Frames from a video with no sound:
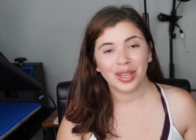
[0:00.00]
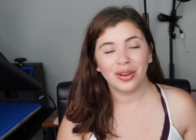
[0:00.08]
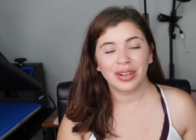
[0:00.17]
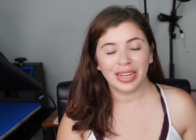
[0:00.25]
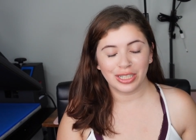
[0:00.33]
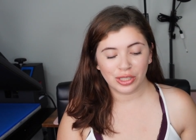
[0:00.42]

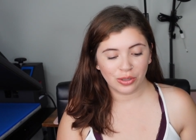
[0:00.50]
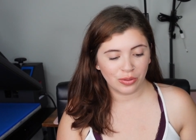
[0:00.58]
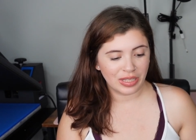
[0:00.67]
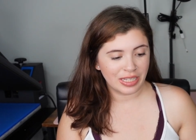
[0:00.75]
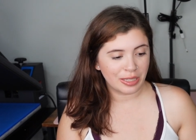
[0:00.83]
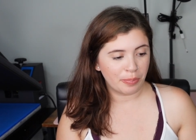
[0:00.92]
Okay, so
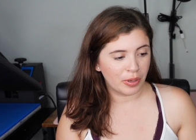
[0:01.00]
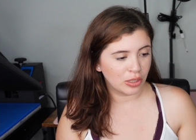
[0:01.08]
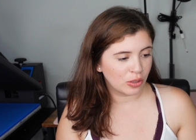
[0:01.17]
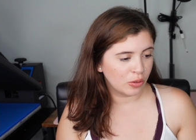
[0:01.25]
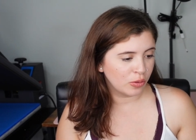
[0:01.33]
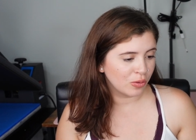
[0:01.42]
these
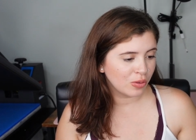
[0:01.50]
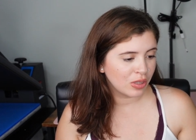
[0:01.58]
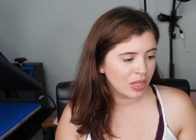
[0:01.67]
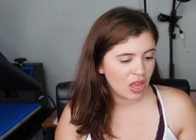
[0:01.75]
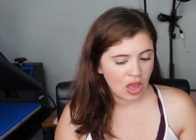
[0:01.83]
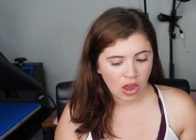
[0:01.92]
puzzles